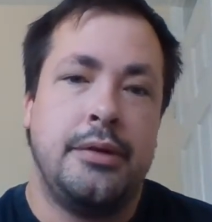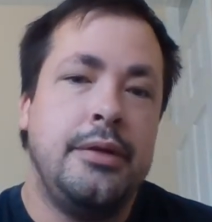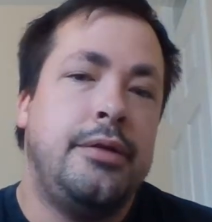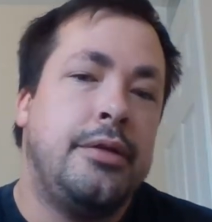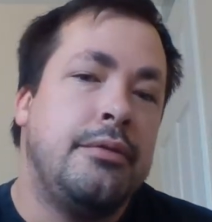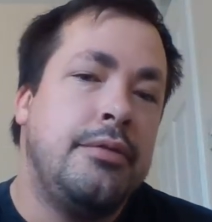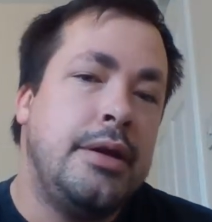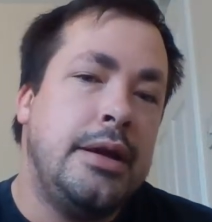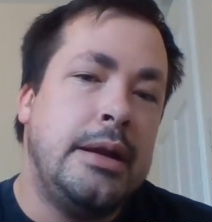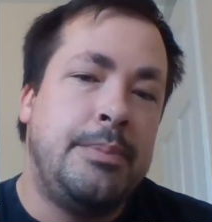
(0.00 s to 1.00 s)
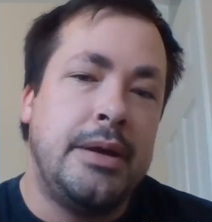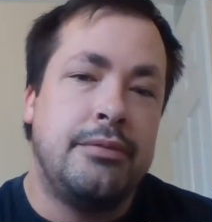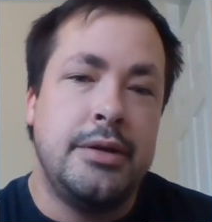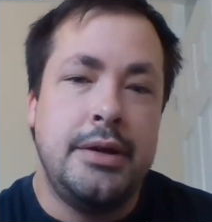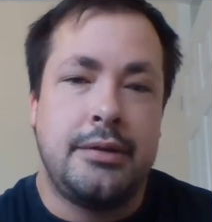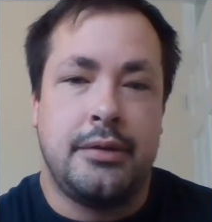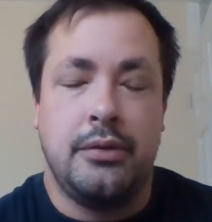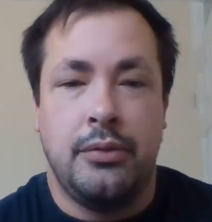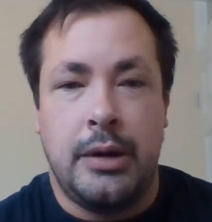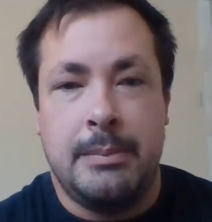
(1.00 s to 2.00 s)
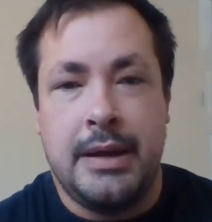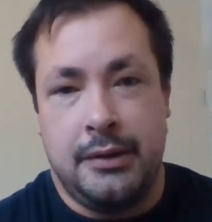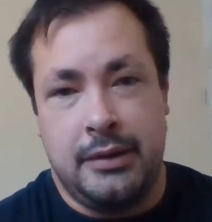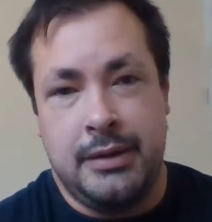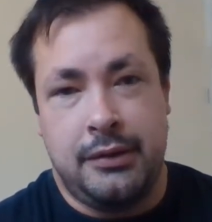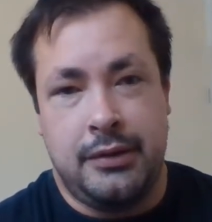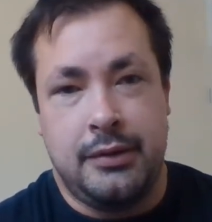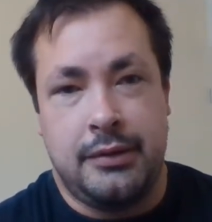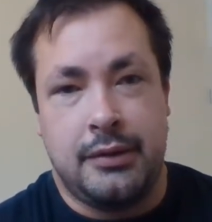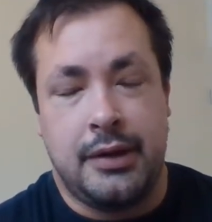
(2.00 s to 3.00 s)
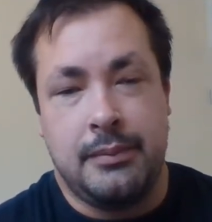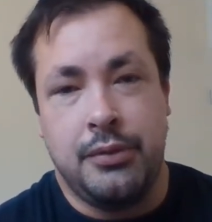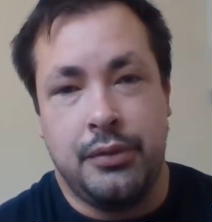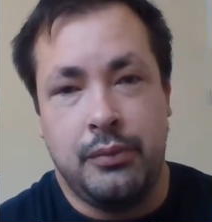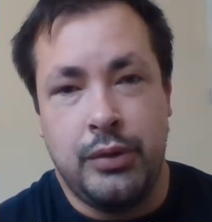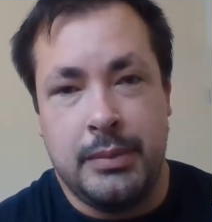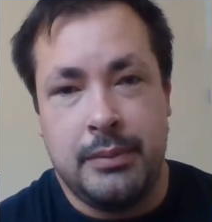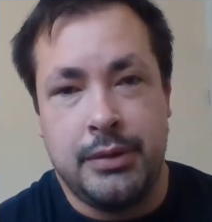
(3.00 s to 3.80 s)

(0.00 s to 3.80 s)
So this is a really big reason why men commit suicide more than women,